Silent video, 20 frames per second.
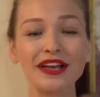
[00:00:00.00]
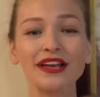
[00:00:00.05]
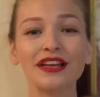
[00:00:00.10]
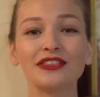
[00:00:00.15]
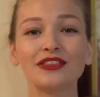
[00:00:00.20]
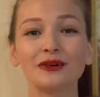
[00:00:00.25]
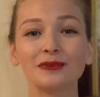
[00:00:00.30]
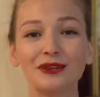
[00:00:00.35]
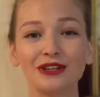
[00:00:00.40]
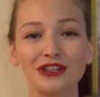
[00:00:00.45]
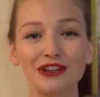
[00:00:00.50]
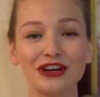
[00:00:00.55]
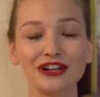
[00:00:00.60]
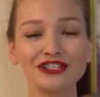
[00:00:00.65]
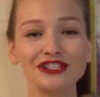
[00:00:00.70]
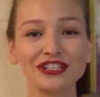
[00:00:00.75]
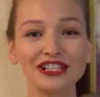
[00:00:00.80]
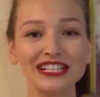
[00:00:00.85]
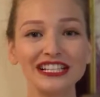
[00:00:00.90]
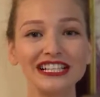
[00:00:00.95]

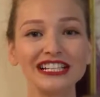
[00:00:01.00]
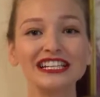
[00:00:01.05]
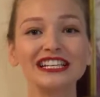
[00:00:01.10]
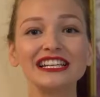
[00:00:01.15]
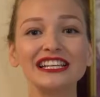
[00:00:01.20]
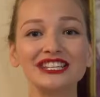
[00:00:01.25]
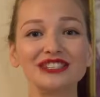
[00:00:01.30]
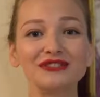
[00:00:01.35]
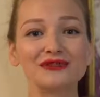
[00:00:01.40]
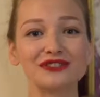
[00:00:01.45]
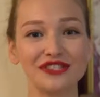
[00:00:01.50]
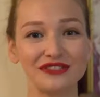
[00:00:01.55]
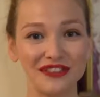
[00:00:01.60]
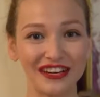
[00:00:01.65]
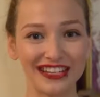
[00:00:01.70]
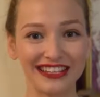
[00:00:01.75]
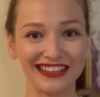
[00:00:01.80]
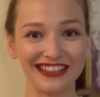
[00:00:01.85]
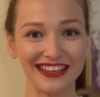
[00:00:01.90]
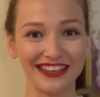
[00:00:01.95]
Dobrodošli I
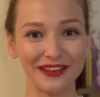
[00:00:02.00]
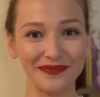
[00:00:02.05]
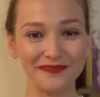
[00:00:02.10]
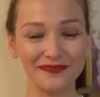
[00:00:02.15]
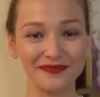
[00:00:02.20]
uživajte.